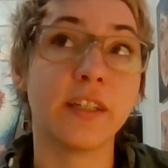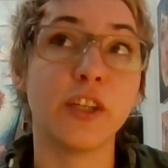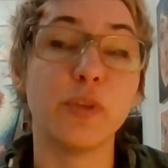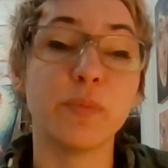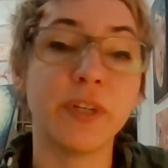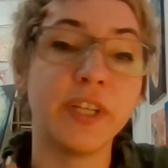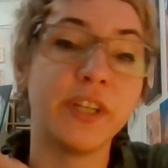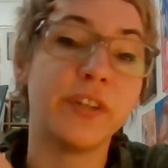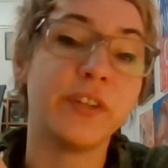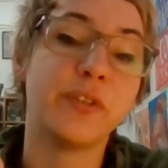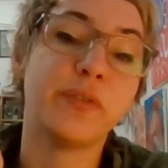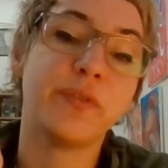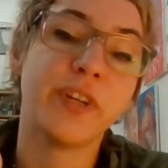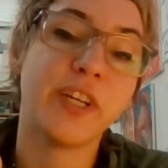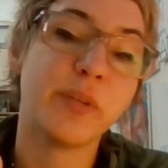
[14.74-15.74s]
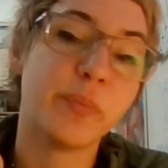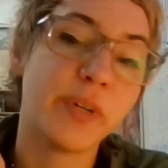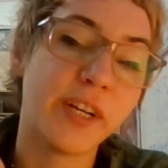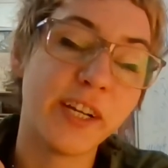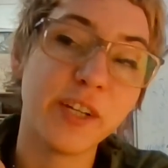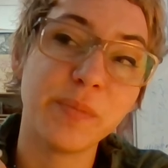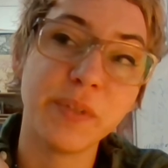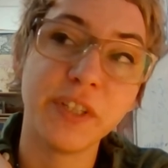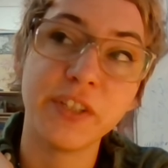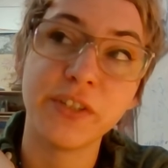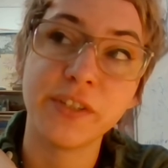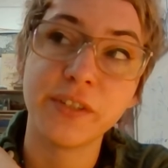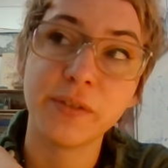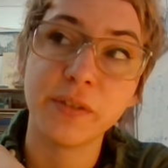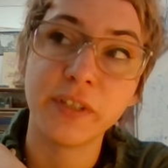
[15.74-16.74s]
you might hear the fan behind me.
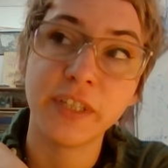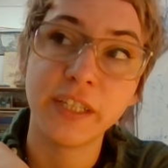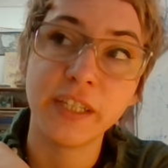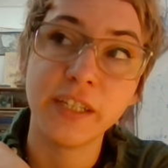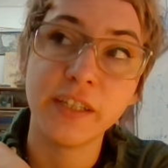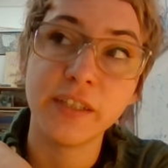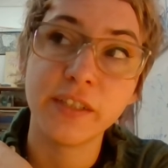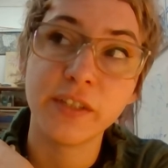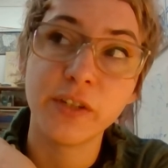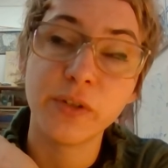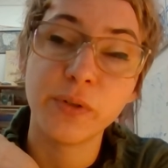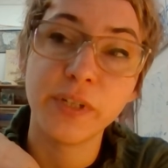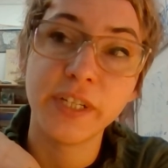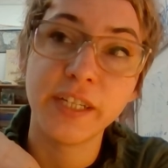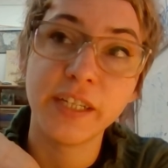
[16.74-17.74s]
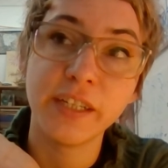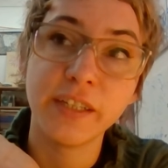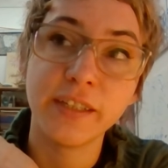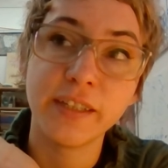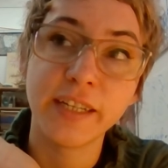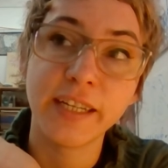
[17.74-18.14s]
The heat is going in here.